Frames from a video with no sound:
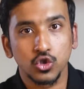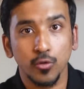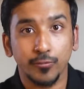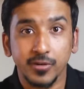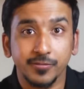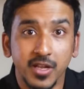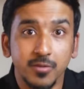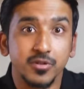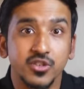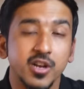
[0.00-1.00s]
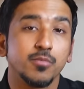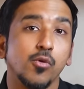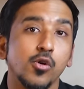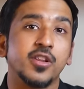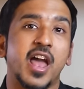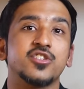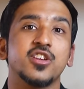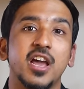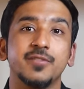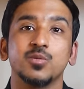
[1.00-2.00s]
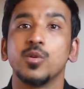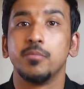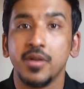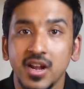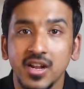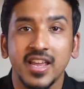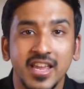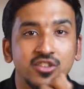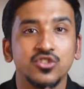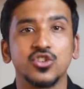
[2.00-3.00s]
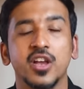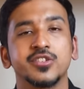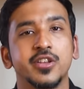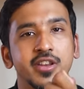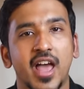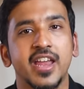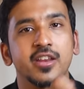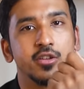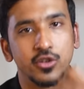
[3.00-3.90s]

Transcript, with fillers: So 50% more national highways were built in just 9